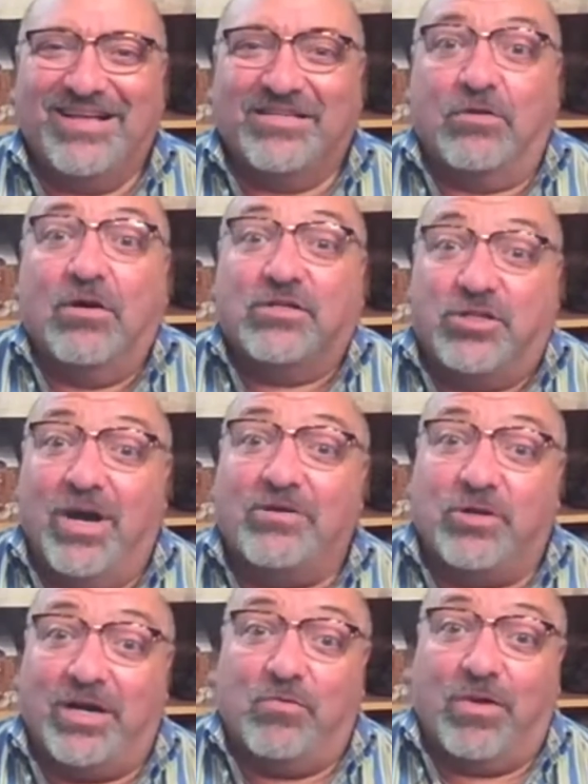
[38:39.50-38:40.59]
So
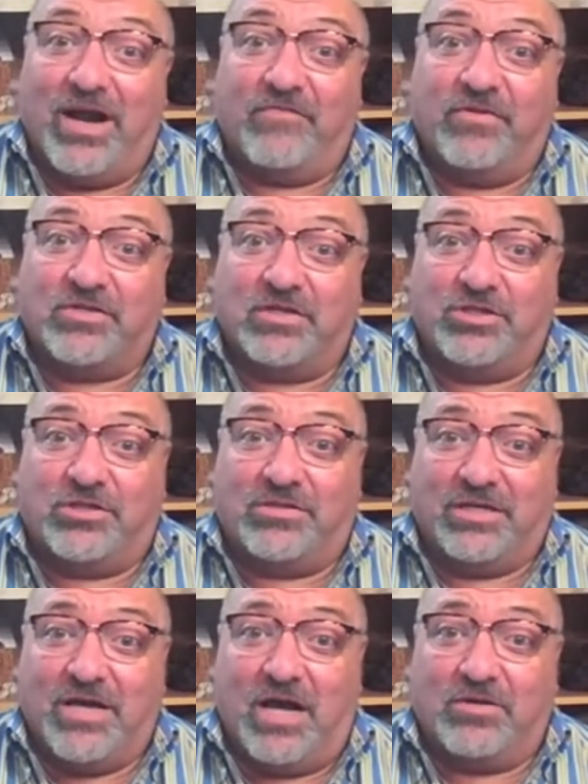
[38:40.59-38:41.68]
200 and whatever
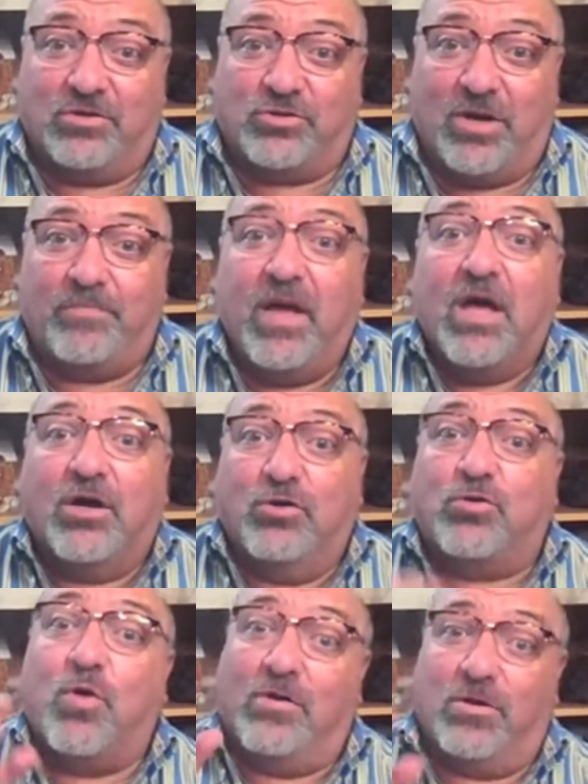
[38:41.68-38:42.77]
to Donald Trump,
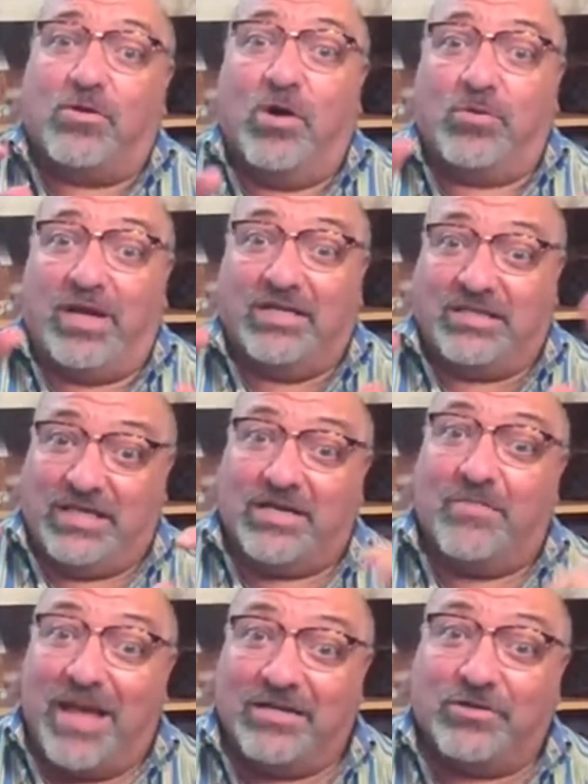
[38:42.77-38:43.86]
who quote unquote is the
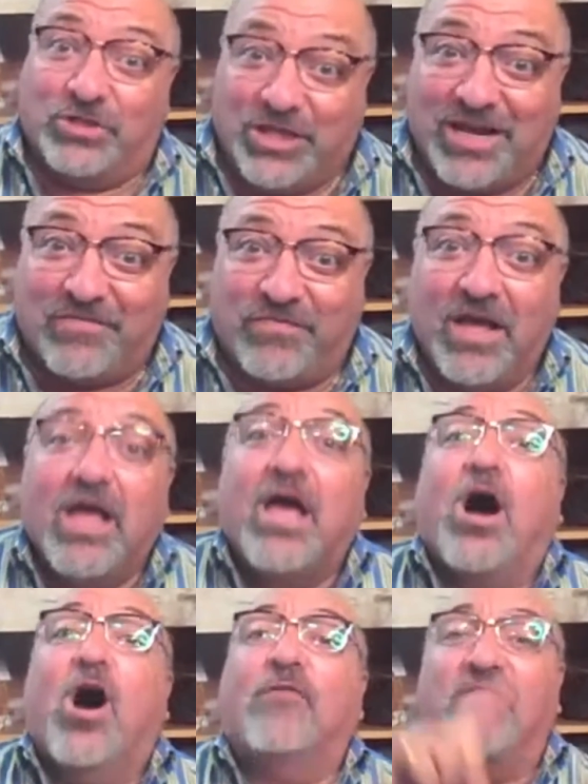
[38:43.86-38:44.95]
commander-in-chief.
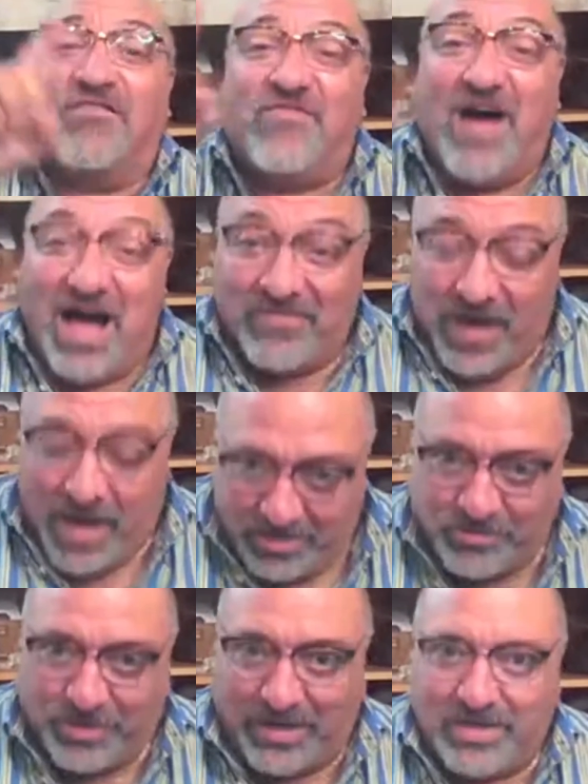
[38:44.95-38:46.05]
Over
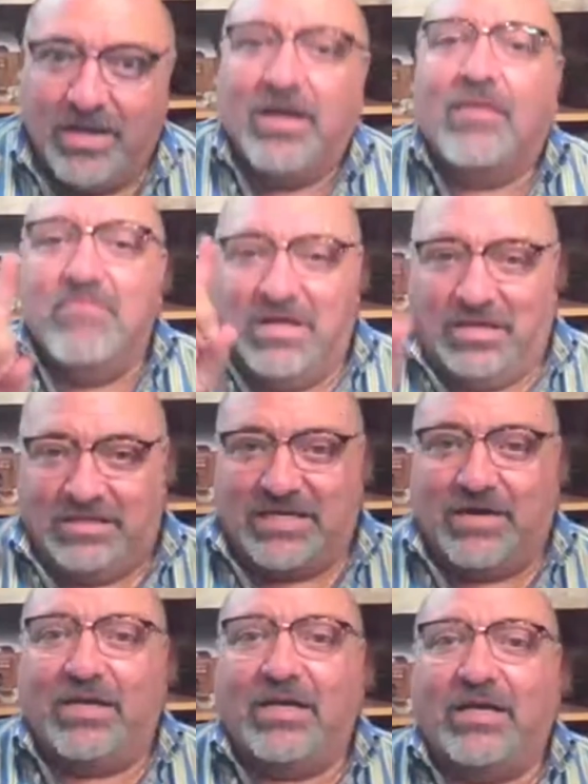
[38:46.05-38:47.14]
500
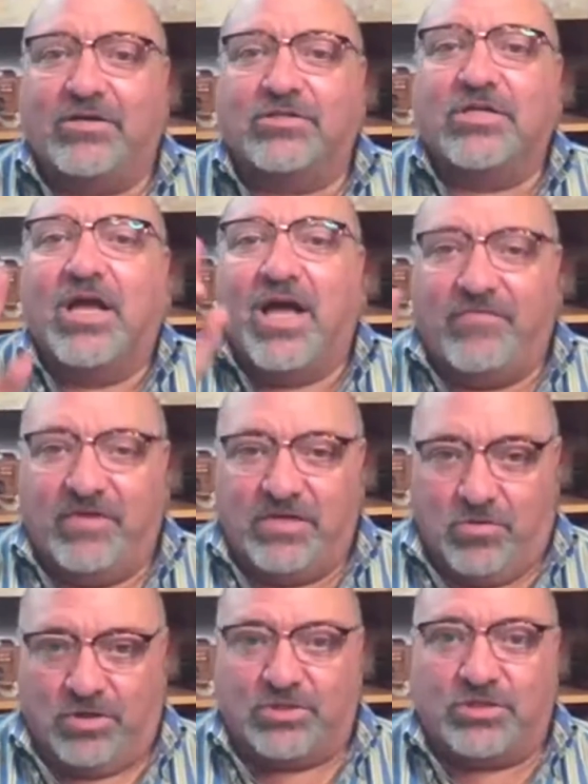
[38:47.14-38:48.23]
military leaders have
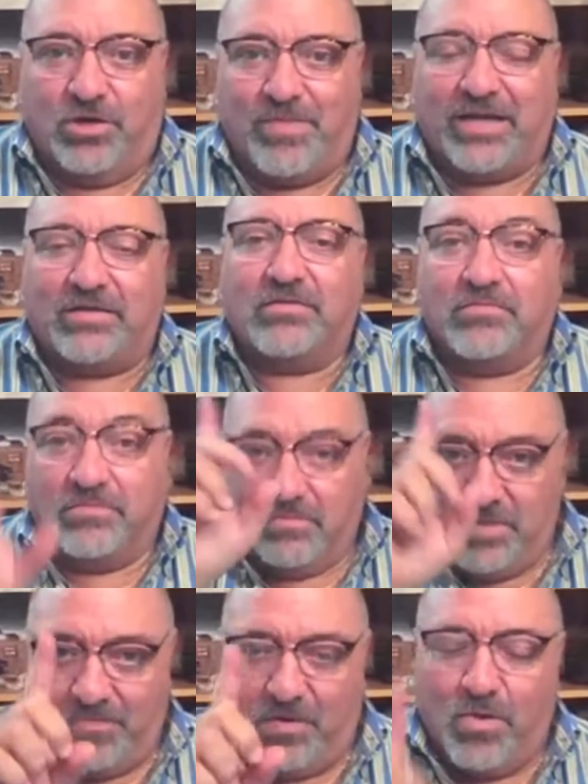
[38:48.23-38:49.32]
endorsed Joe Biden.
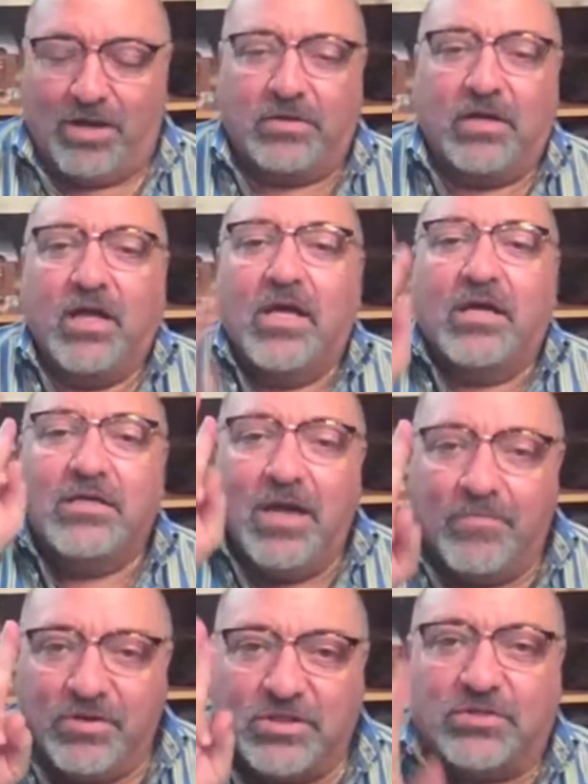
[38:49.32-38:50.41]
Number one.
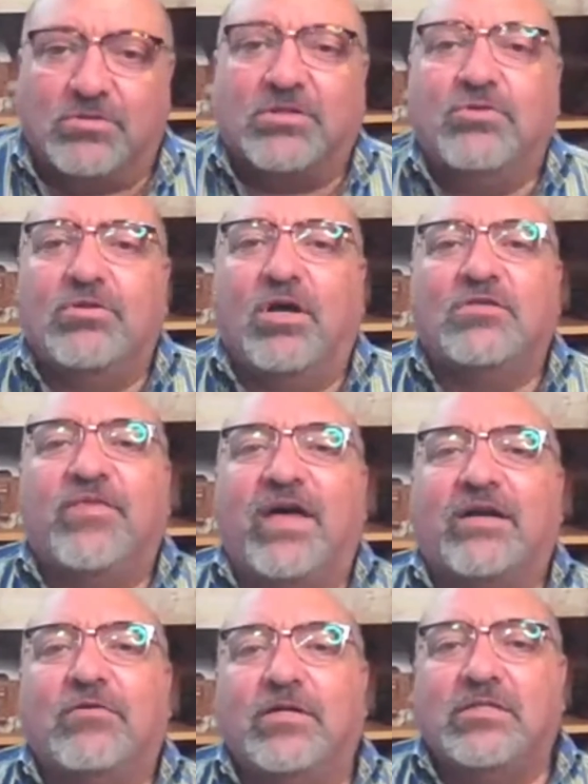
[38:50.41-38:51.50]
Number two, to those
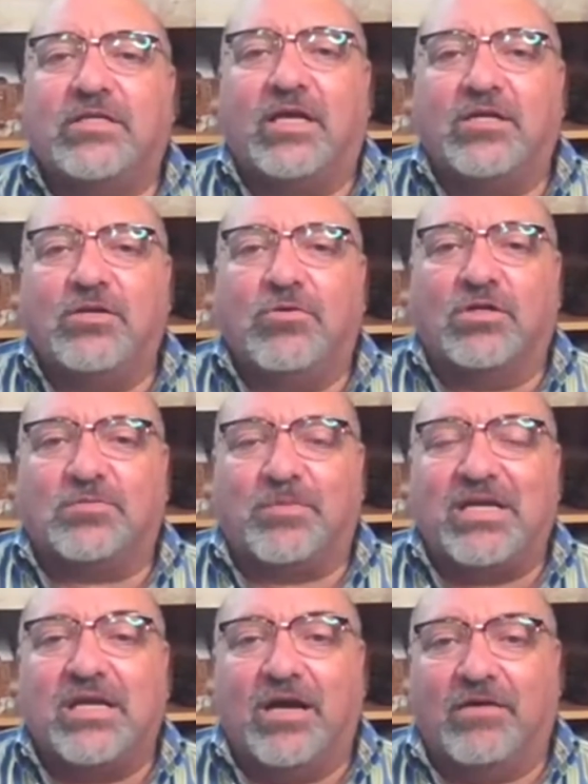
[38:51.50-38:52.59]
veterans that you are
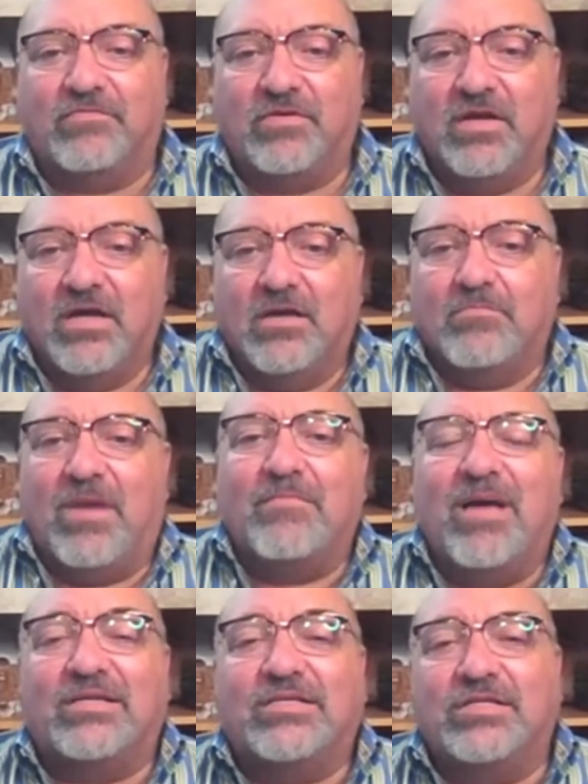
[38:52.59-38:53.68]
speaking of, my
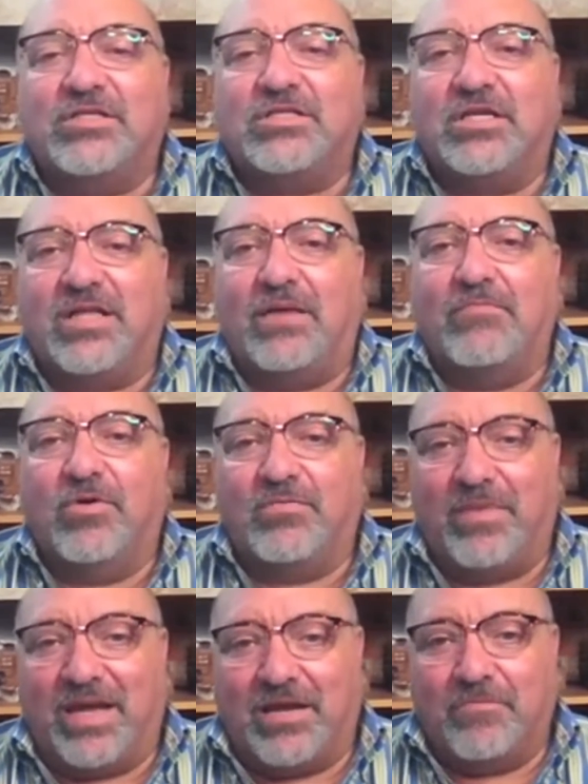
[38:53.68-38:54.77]
message to them
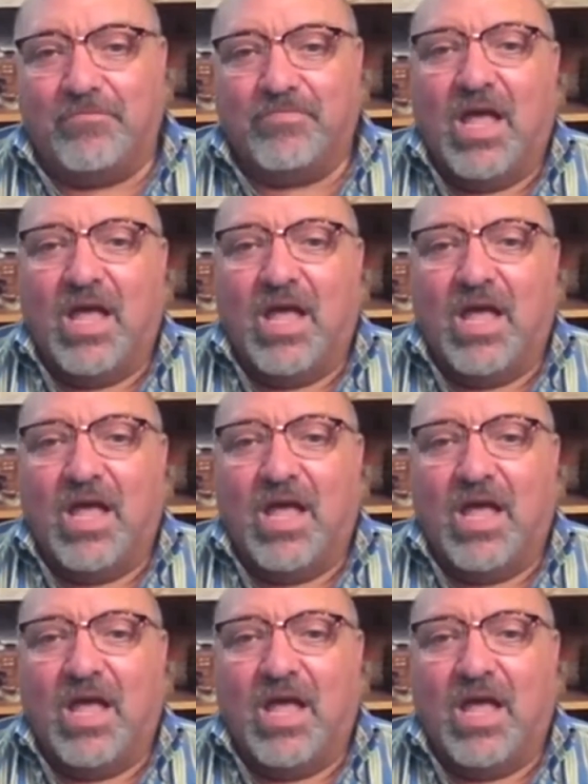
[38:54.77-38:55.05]
would be,